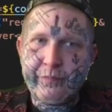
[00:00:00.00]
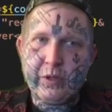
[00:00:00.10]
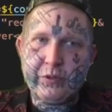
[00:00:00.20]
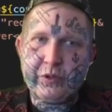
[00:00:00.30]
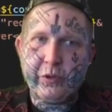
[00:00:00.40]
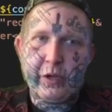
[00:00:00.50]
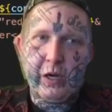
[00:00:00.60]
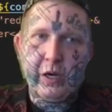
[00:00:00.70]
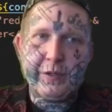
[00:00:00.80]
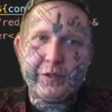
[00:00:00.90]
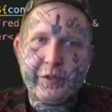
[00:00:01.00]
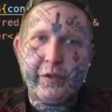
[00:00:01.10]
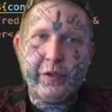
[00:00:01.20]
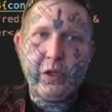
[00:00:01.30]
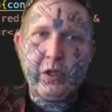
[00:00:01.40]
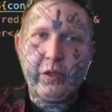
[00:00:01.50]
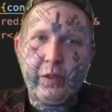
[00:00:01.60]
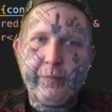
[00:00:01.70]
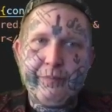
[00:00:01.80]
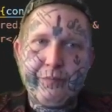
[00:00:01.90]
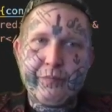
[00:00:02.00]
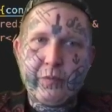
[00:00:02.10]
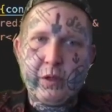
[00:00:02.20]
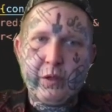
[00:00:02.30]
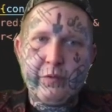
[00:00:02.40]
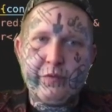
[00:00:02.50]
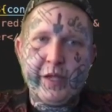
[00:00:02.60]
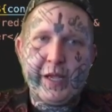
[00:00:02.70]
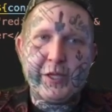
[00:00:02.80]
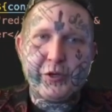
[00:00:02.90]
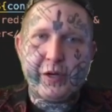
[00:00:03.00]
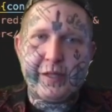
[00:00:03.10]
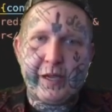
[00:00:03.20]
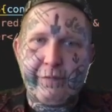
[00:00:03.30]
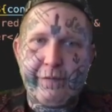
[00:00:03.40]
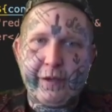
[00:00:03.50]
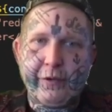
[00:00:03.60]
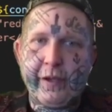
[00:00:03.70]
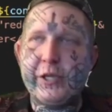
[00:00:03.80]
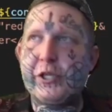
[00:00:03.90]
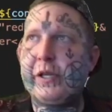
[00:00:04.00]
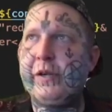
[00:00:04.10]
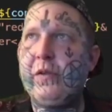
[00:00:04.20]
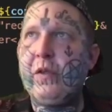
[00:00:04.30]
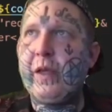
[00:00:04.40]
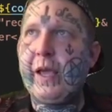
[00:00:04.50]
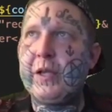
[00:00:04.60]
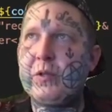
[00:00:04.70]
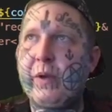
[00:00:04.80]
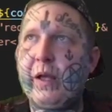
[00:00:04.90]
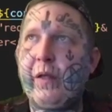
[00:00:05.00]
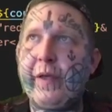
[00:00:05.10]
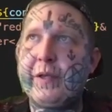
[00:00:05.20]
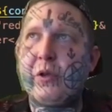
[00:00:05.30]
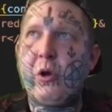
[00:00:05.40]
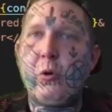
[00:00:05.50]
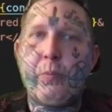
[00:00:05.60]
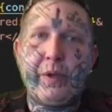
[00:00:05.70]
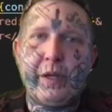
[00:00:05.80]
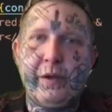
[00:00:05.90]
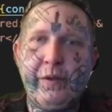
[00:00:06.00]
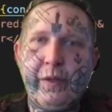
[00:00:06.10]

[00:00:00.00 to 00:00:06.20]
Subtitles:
So const deconstruct that configuration, as well as OpenAI